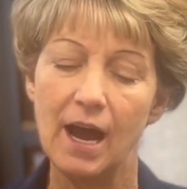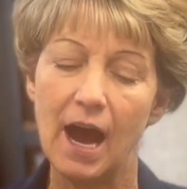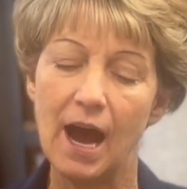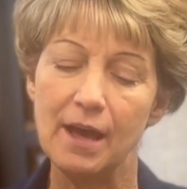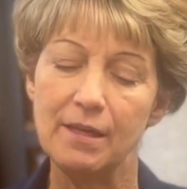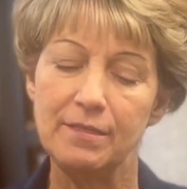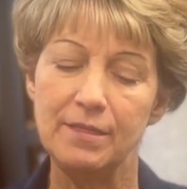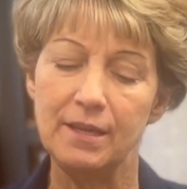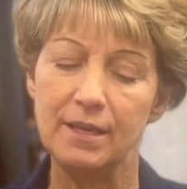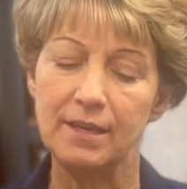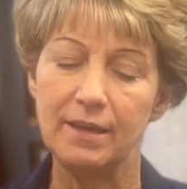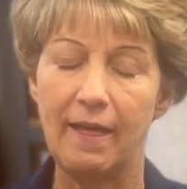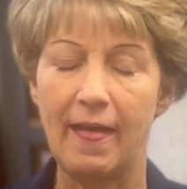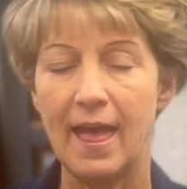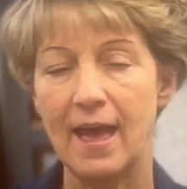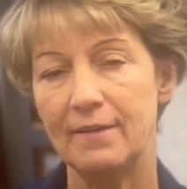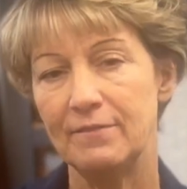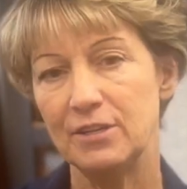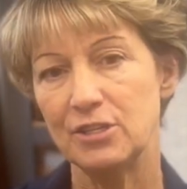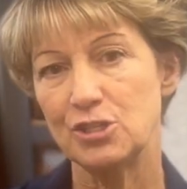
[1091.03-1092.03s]
I think
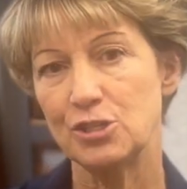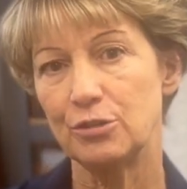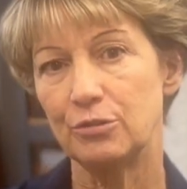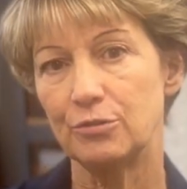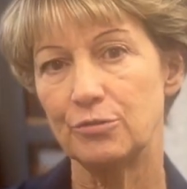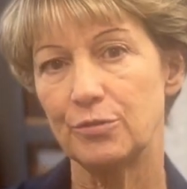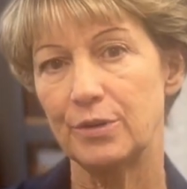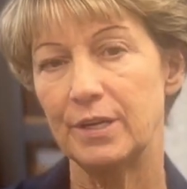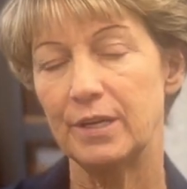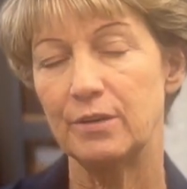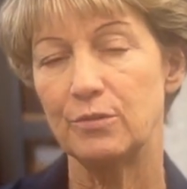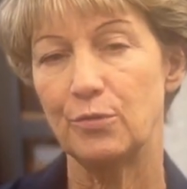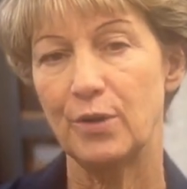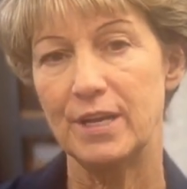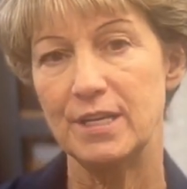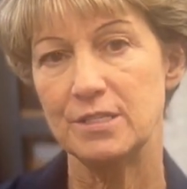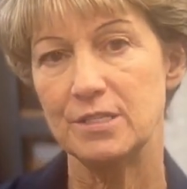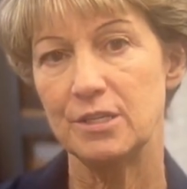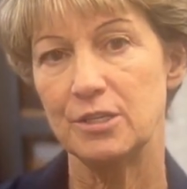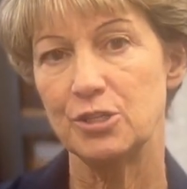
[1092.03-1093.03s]
having children and
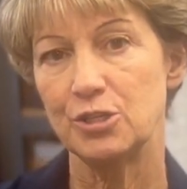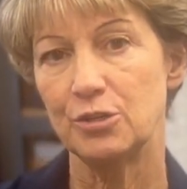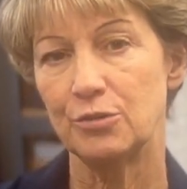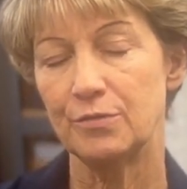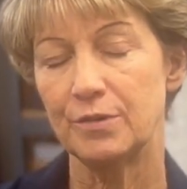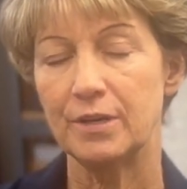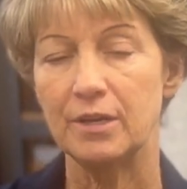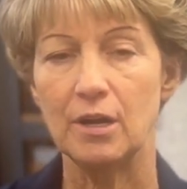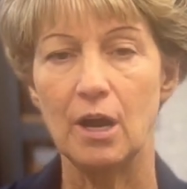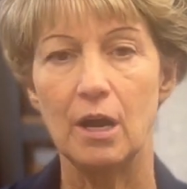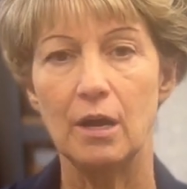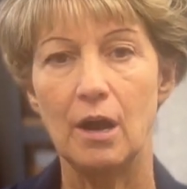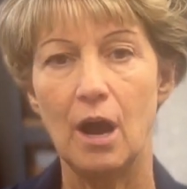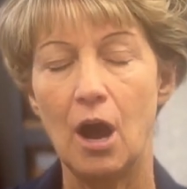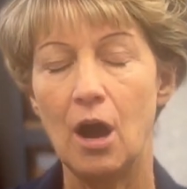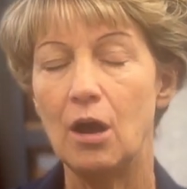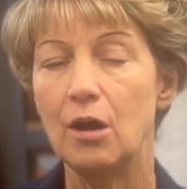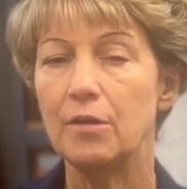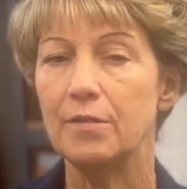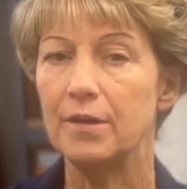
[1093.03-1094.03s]
raising children,
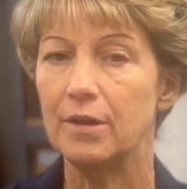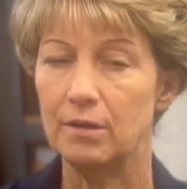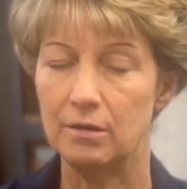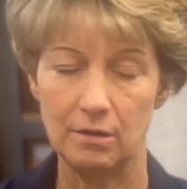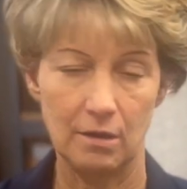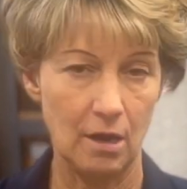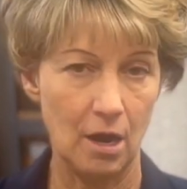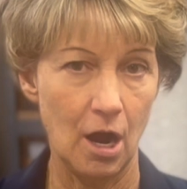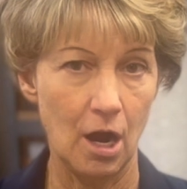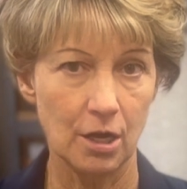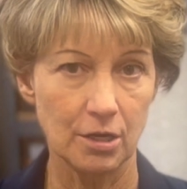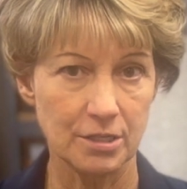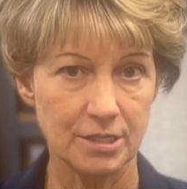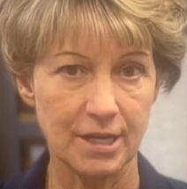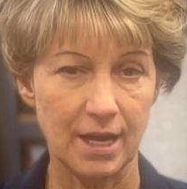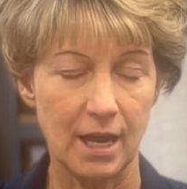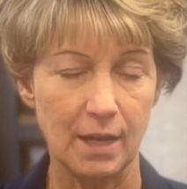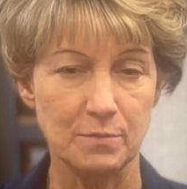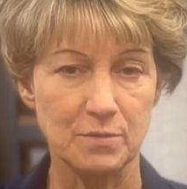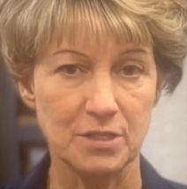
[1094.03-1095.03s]
all the hard
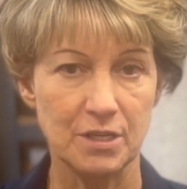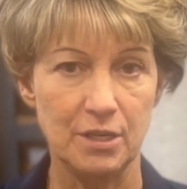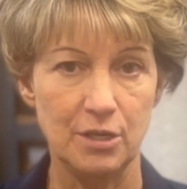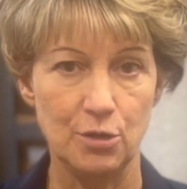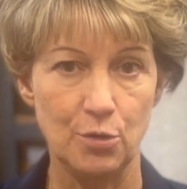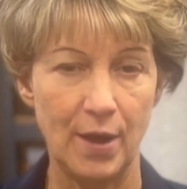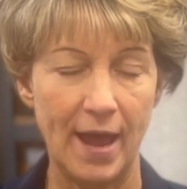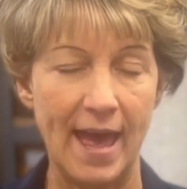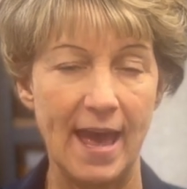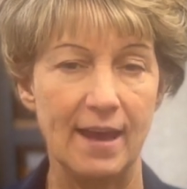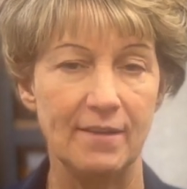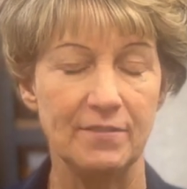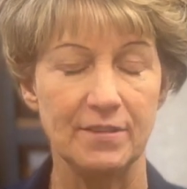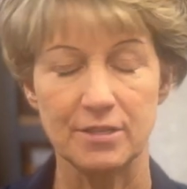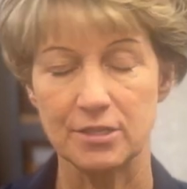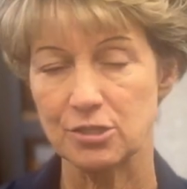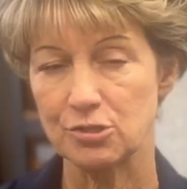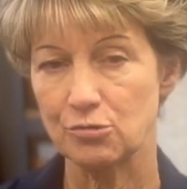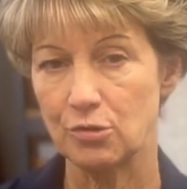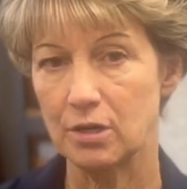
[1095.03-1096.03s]
times that you have
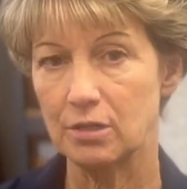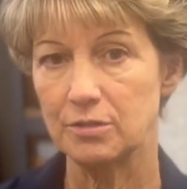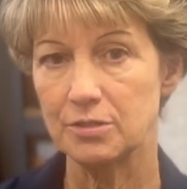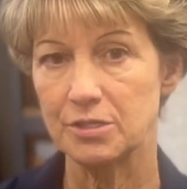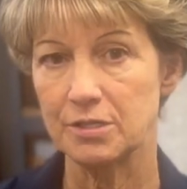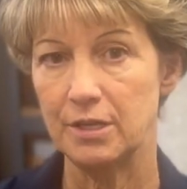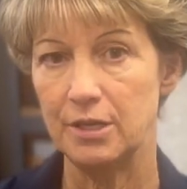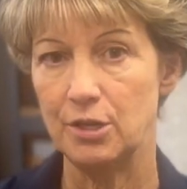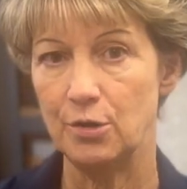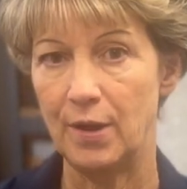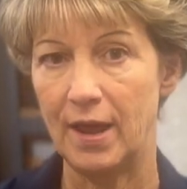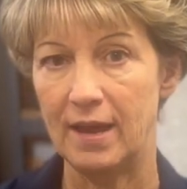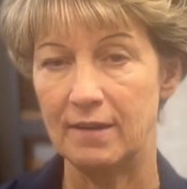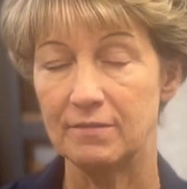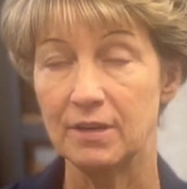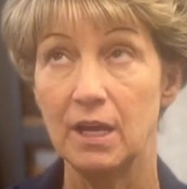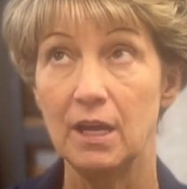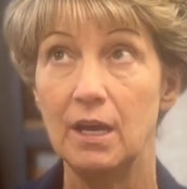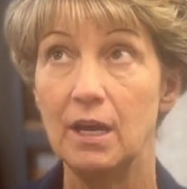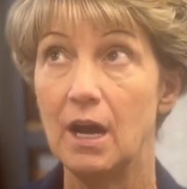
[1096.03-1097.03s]
and the struggles that you
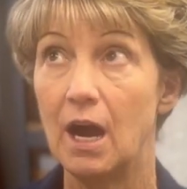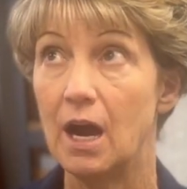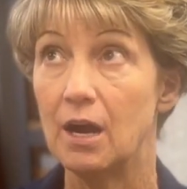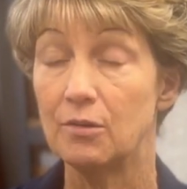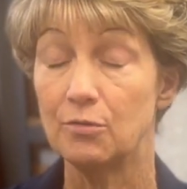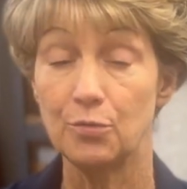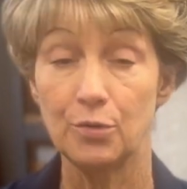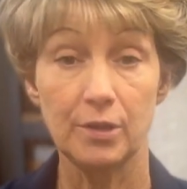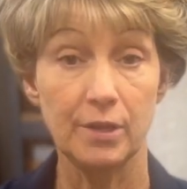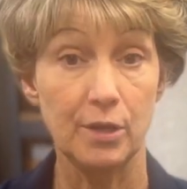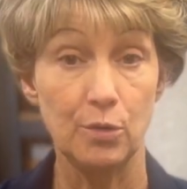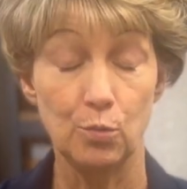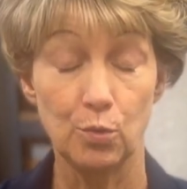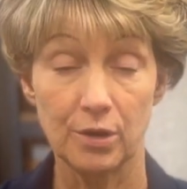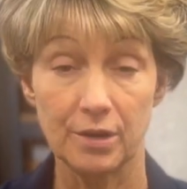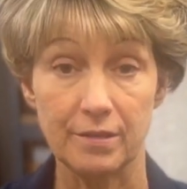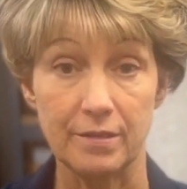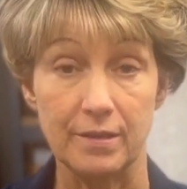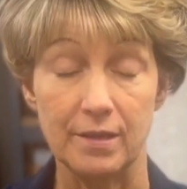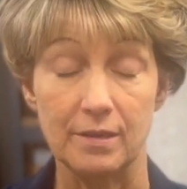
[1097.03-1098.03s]
have are really
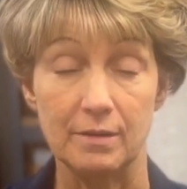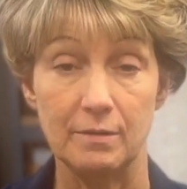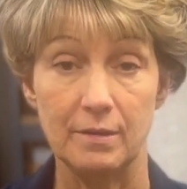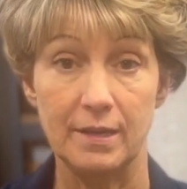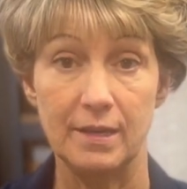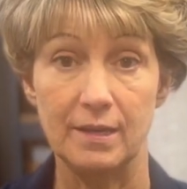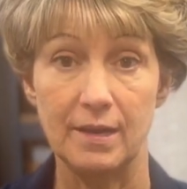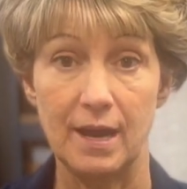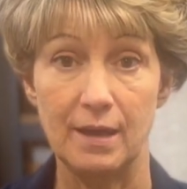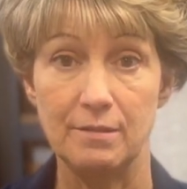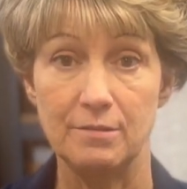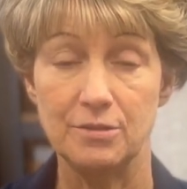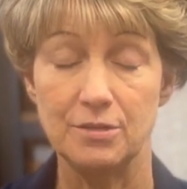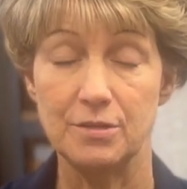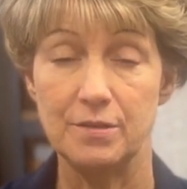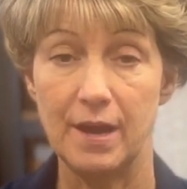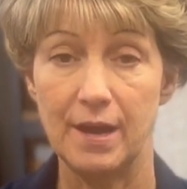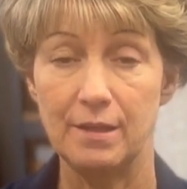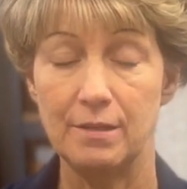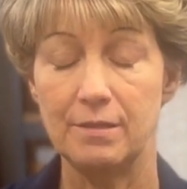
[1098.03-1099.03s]
worth it. And I,
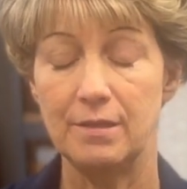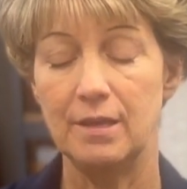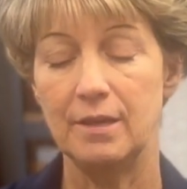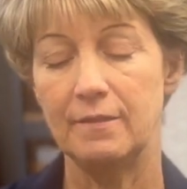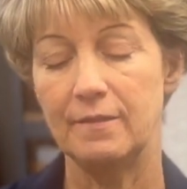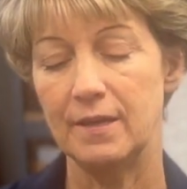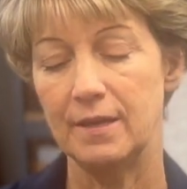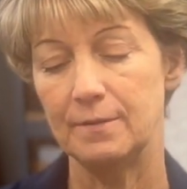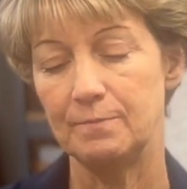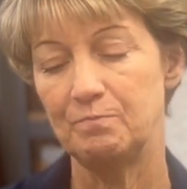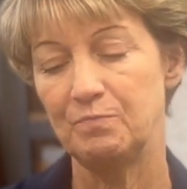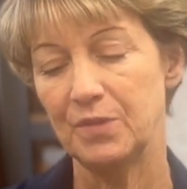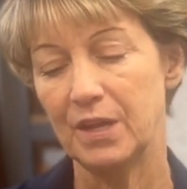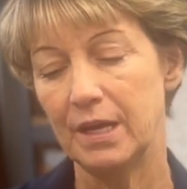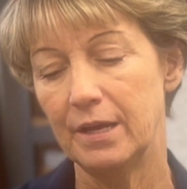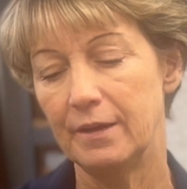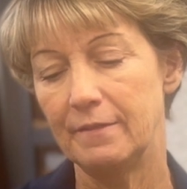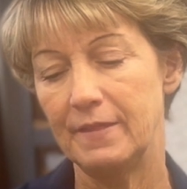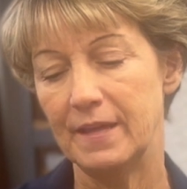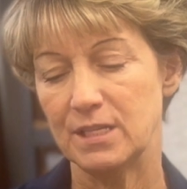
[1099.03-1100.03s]
I think that
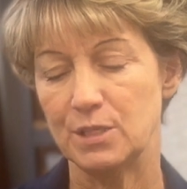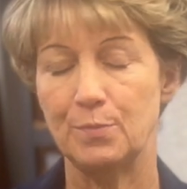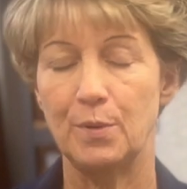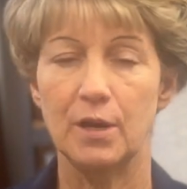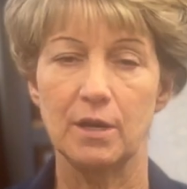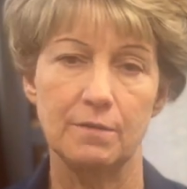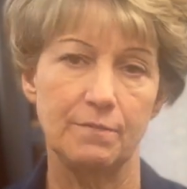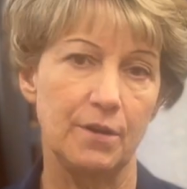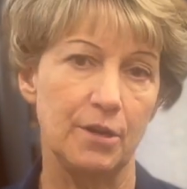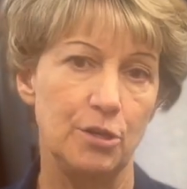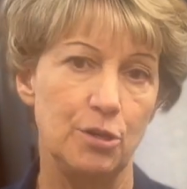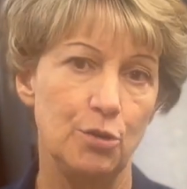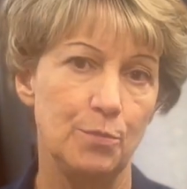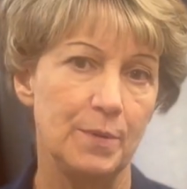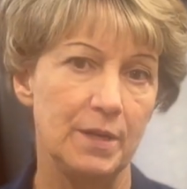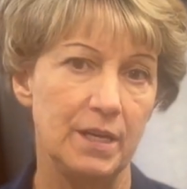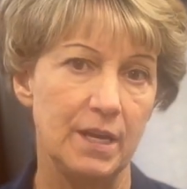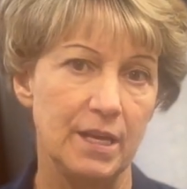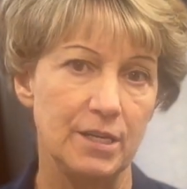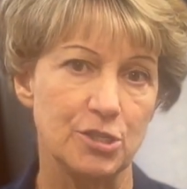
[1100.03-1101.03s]
that's part of our
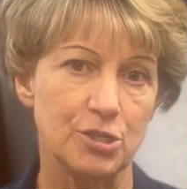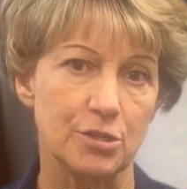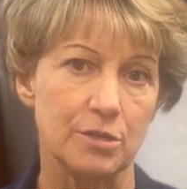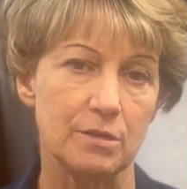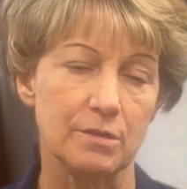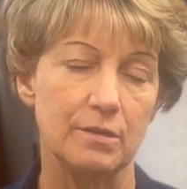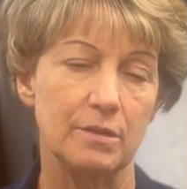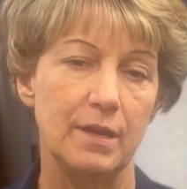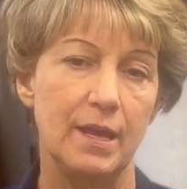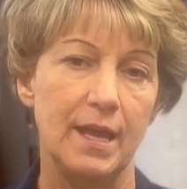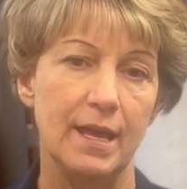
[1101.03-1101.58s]
human nature.